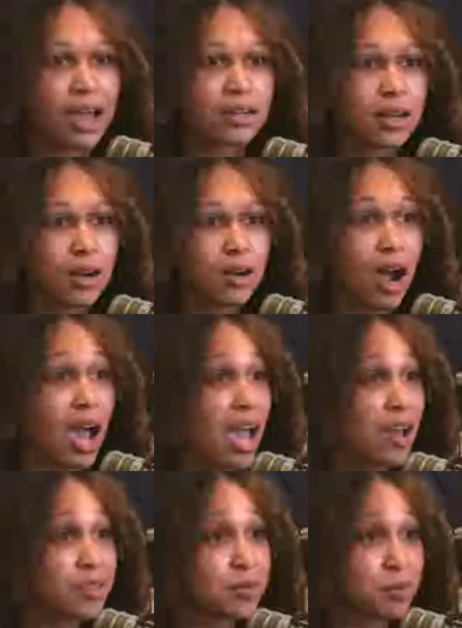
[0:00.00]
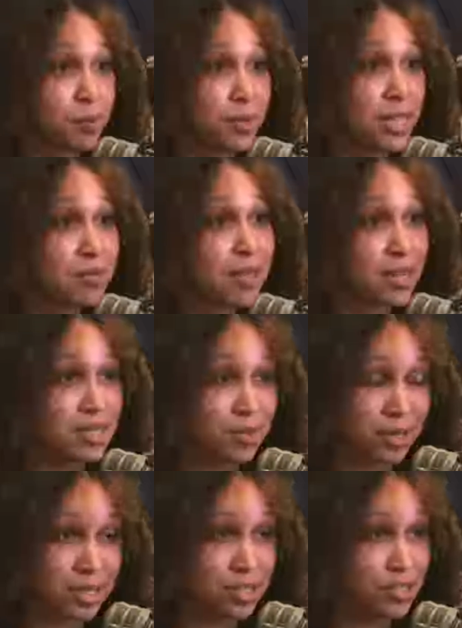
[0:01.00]
I know I have to keep that
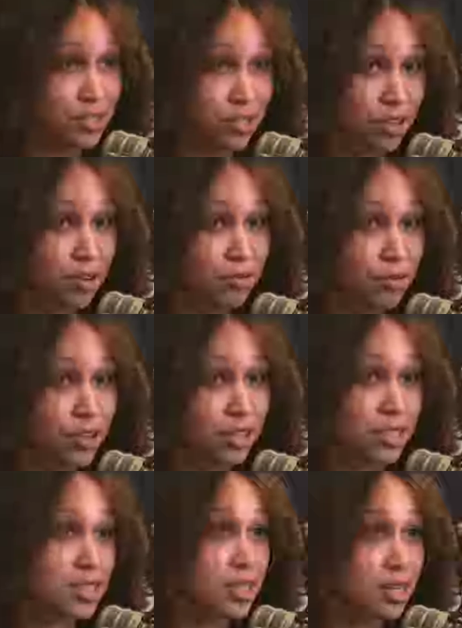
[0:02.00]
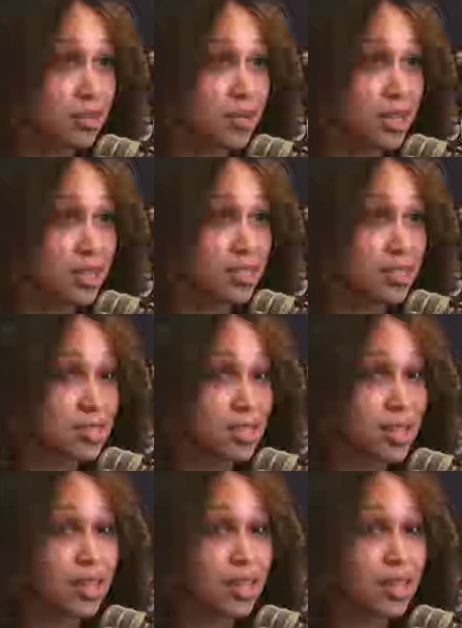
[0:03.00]
deep conditioner on for at least 30 minutes.